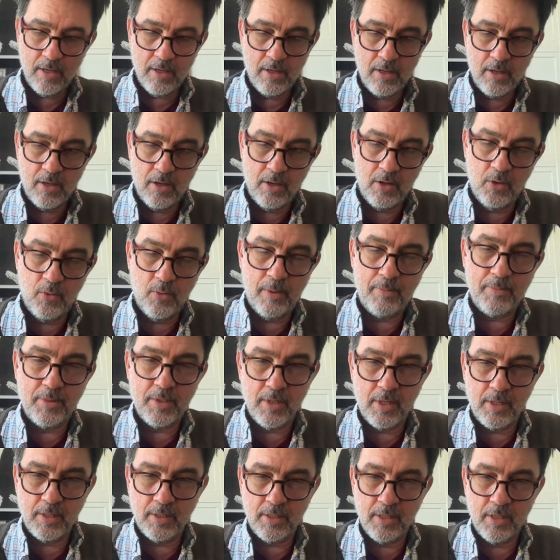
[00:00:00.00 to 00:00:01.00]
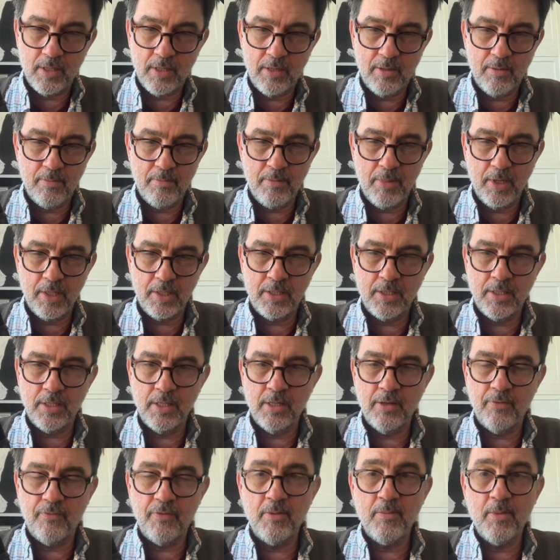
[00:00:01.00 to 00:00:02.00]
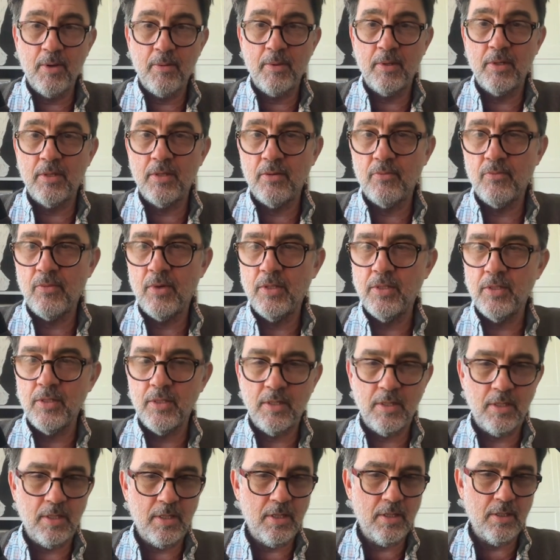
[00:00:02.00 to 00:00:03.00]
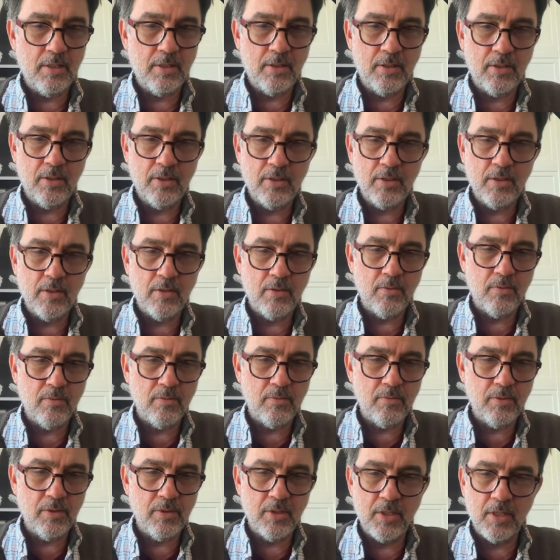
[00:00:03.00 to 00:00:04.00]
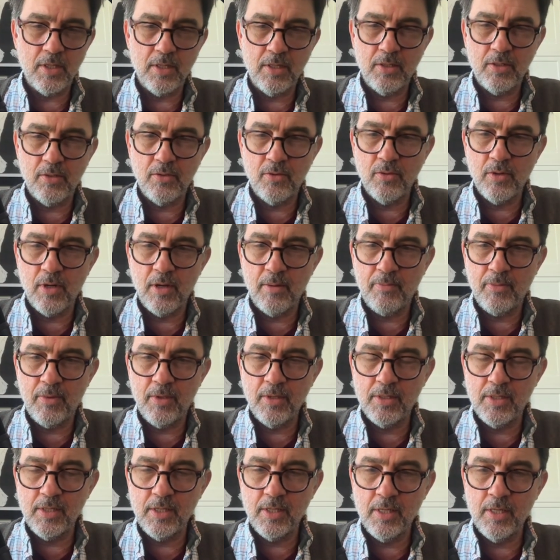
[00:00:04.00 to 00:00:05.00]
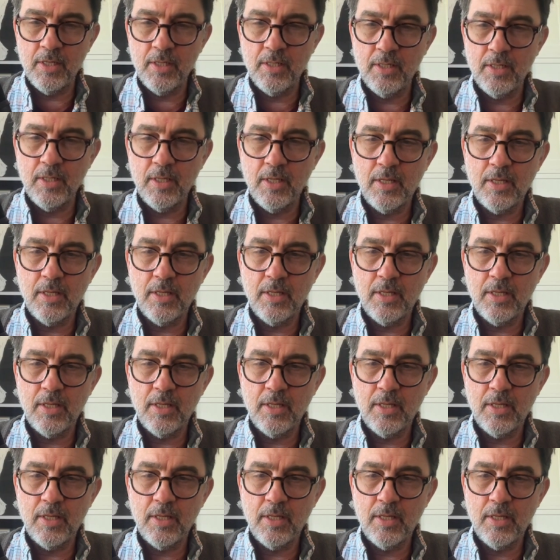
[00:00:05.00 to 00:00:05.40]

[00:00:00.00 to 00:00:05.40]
website. But for the moment, it runs in here. So we're just going to drop this in